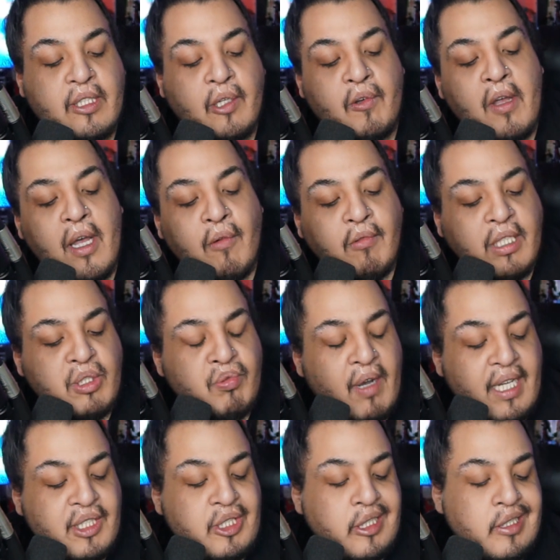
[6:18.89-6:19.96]
So Witch
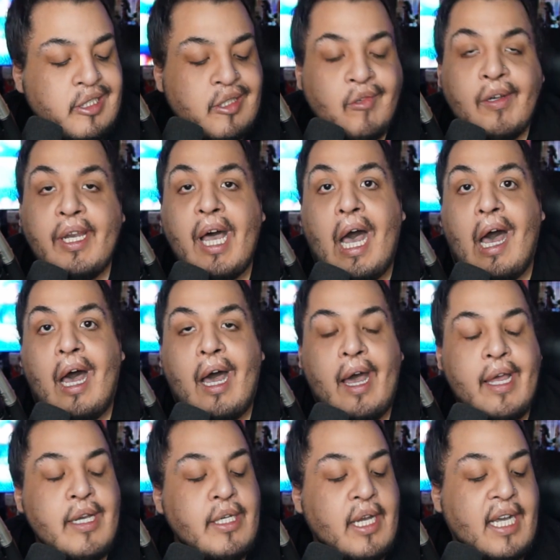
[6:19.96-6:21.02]
Watch, it's doing
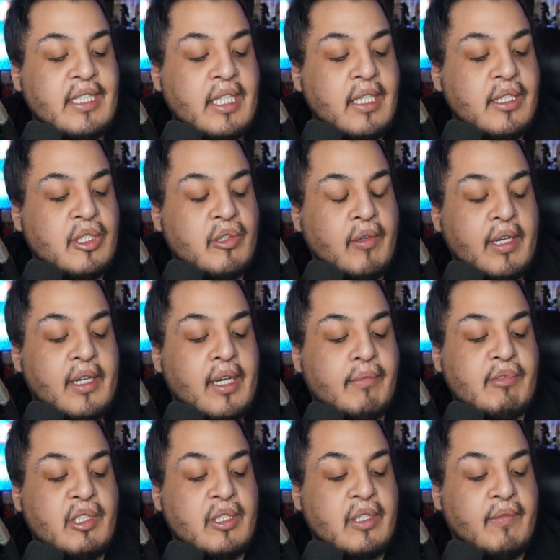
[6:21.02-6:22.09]
I think it's doing
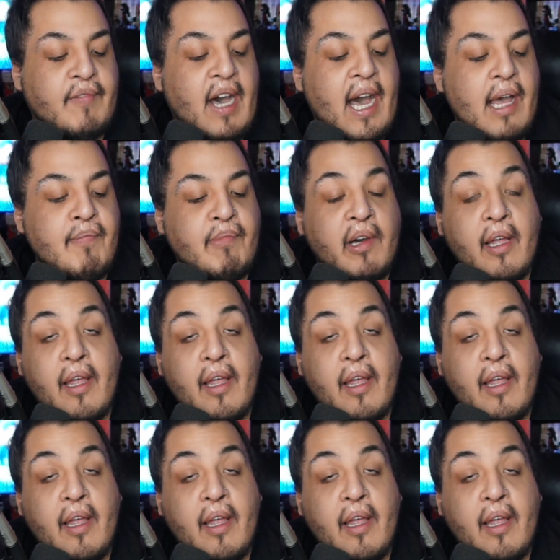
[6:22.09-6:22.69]
enough to survive,